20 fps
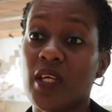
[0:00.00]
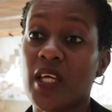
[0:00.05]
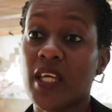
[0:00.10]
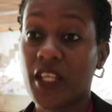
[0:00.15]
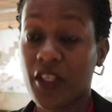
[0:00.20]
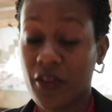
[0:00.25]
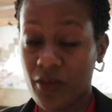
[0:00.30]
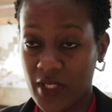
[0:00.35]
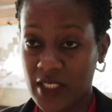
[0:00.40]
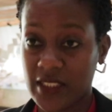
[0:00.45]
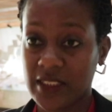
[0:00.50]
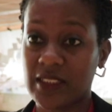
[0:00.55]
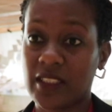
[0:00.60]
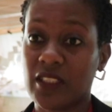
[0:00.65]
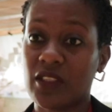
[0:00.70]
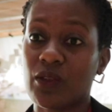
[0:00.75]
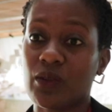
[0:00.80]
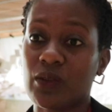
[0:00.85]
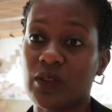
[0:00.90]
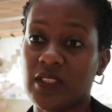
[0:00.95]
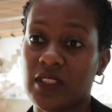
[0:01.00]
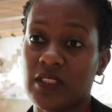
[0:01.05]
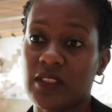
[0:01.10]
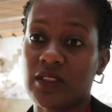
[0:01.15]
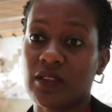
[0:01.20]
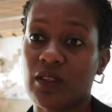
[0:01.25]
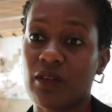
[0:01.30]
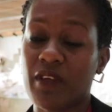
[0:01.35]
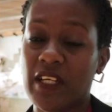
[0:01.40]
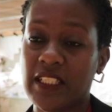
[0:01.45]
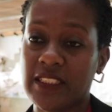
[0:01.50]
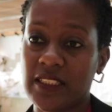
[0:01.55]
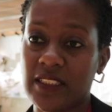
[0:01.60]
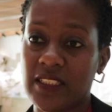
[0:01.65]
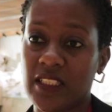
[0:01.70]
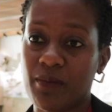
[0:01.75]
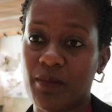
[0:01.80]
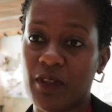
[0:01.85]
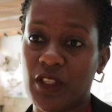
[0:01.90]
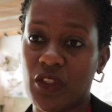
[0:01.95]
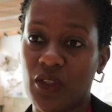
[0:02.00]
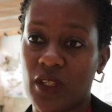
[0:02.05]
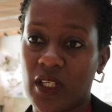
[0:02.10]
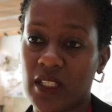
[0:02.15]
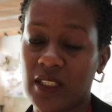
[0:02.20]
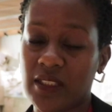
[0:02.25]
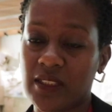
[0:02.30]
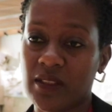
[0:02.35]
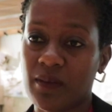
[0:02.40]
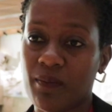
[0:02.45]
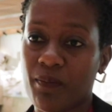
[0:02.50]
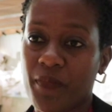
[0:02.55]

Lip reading: increase the doses of anti-TB drugs.